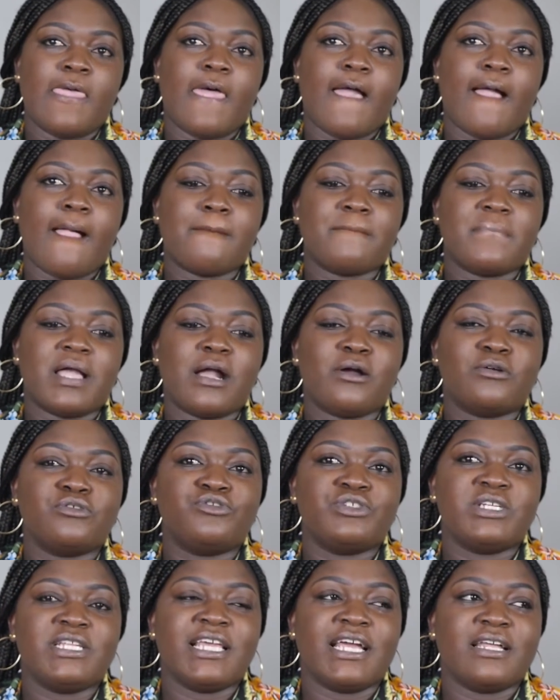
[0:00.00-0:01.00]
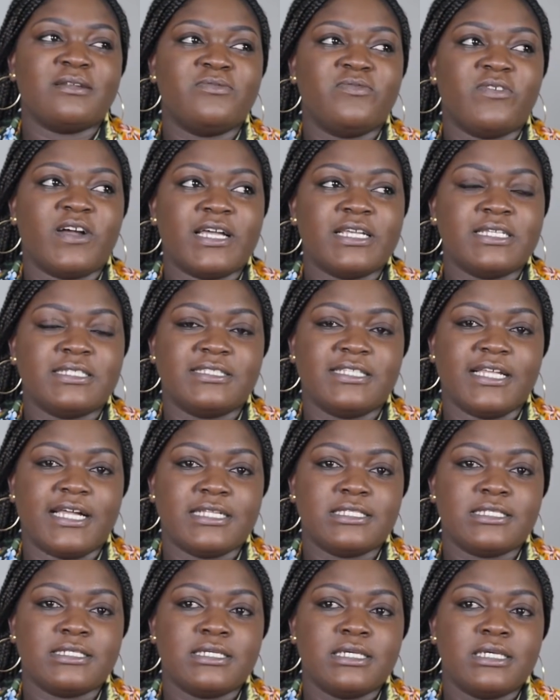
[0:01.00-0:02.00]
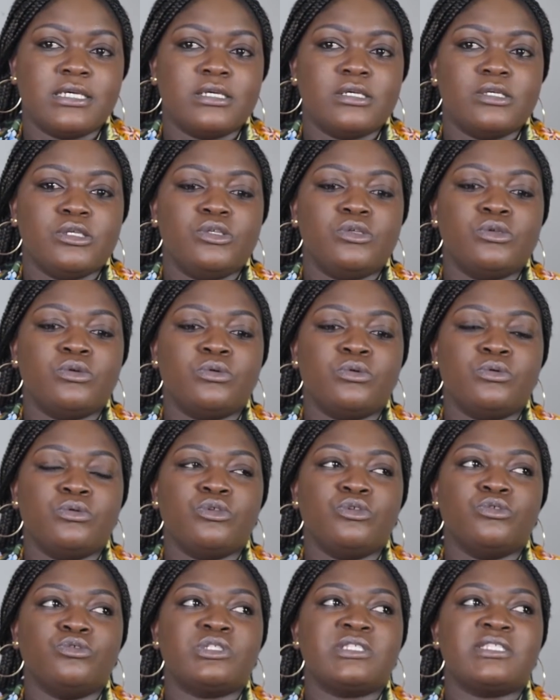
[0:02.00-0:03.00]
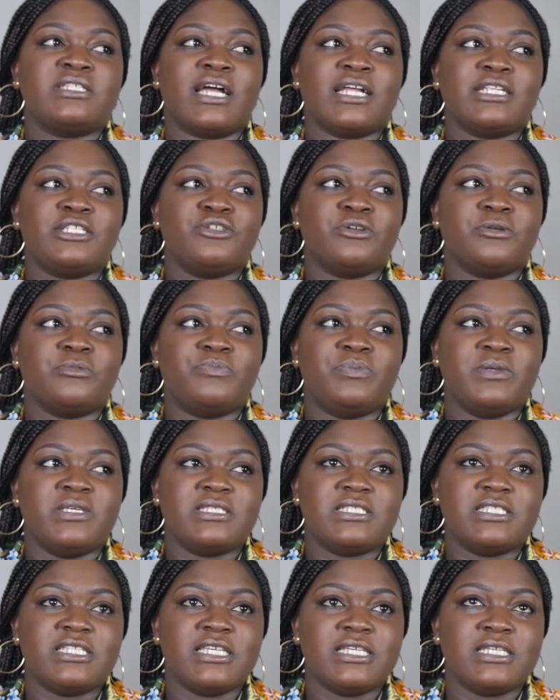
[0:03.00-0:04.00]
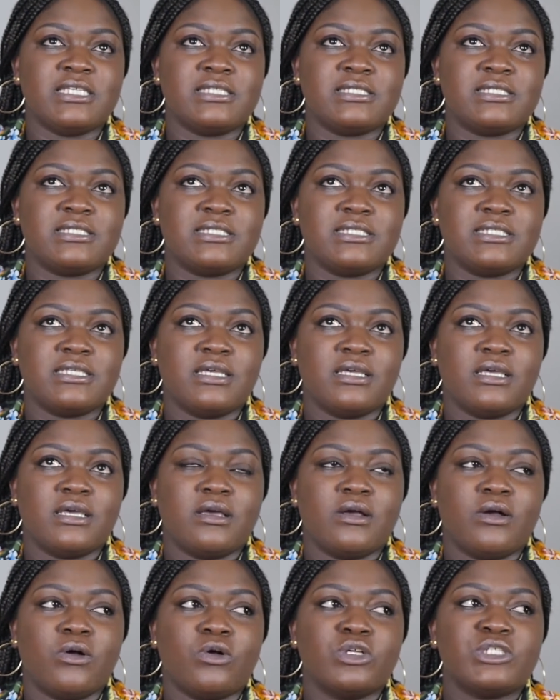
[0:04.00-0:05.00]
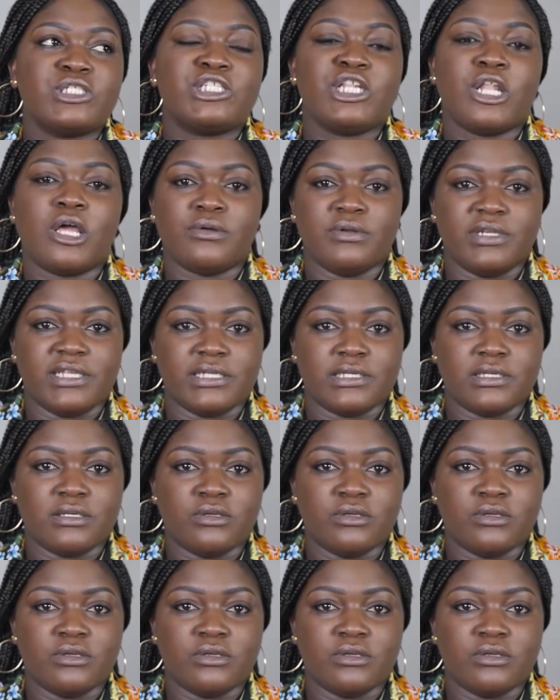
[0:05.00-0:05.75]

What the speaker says: I would really advise that you start your business slowly,